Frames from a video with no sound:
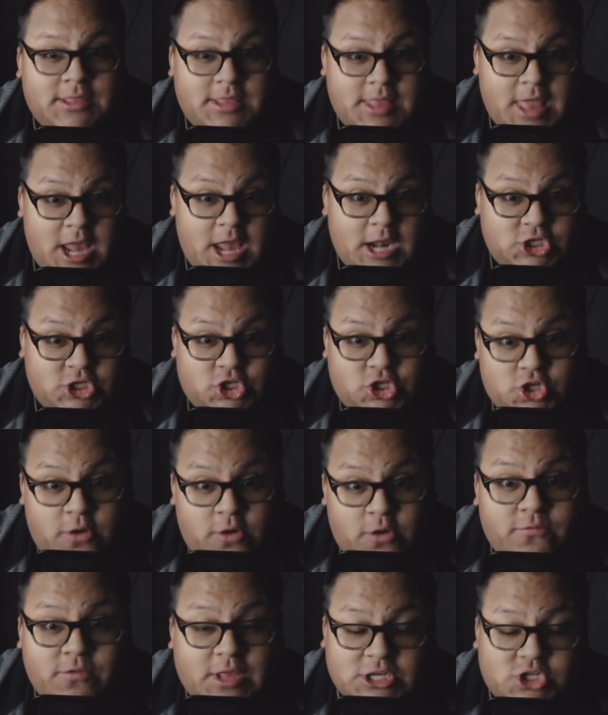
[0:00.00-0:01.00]
that
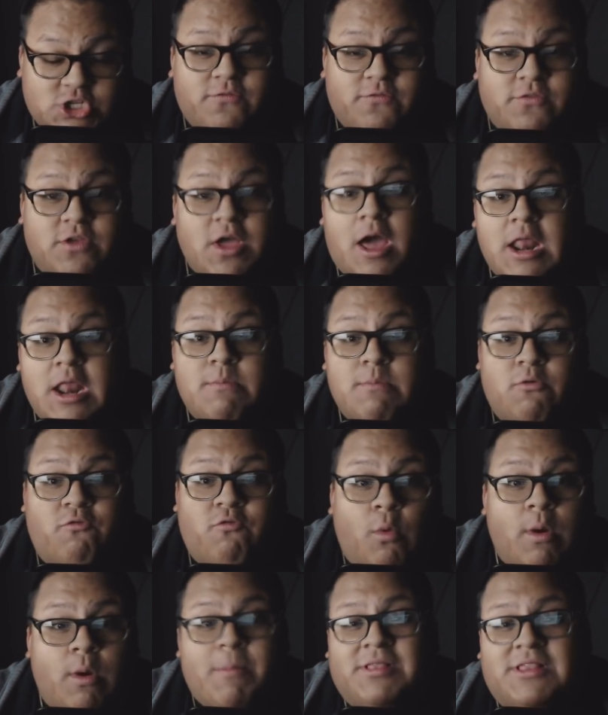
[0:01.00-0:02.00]
should have gone in
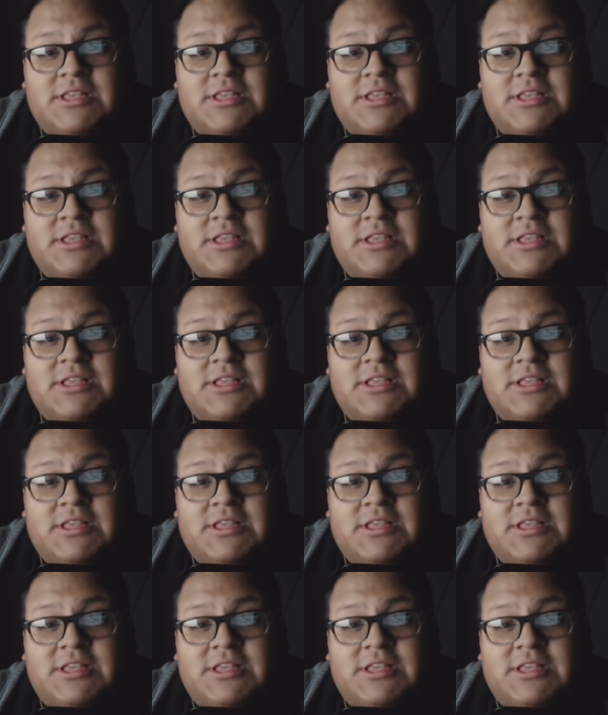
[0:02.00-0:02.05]
before him.